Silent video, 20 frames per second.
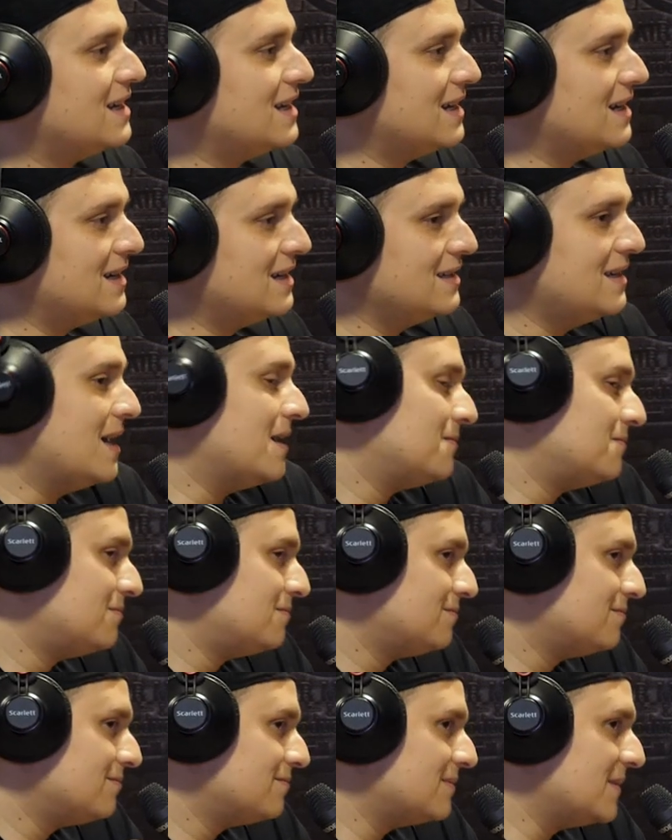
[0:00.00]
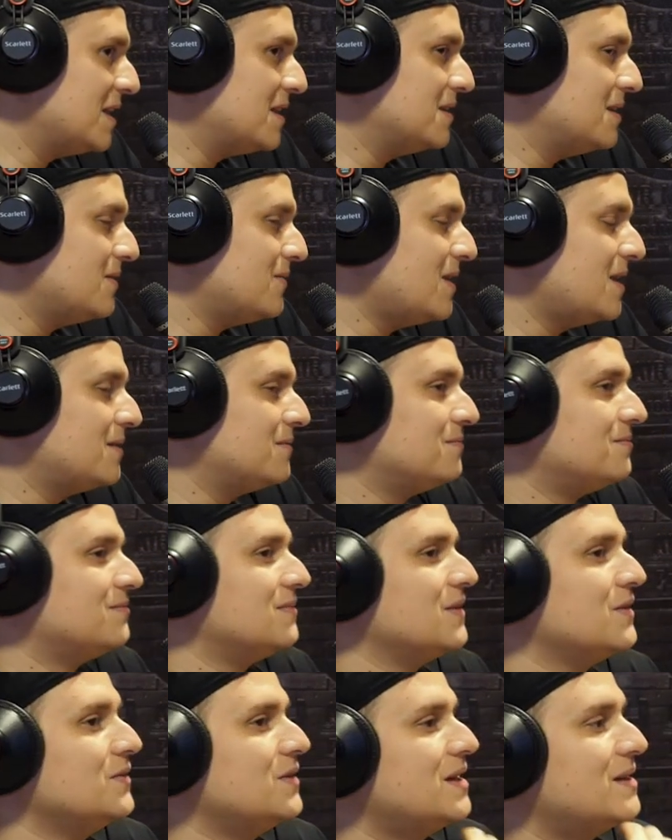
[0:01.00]
they're right.
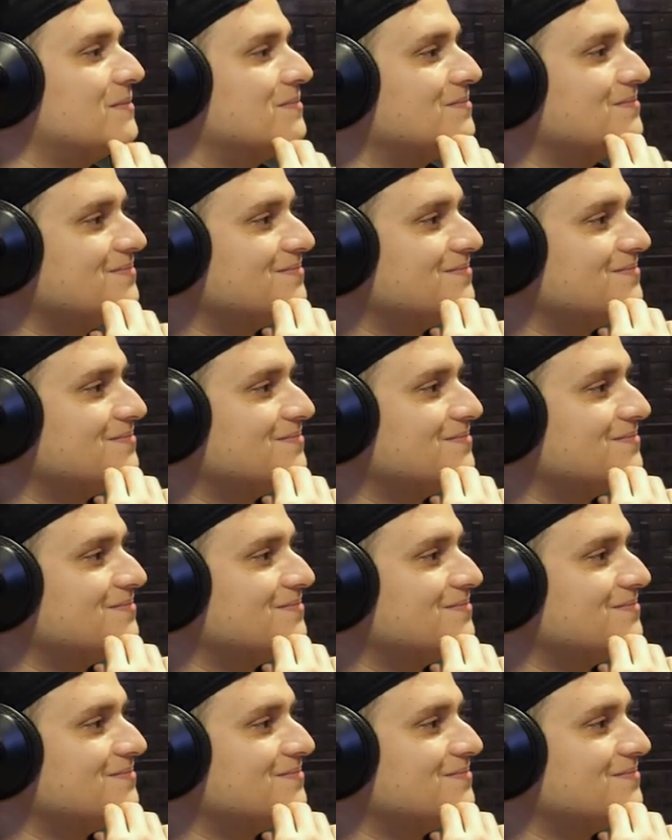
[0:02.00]
They're right.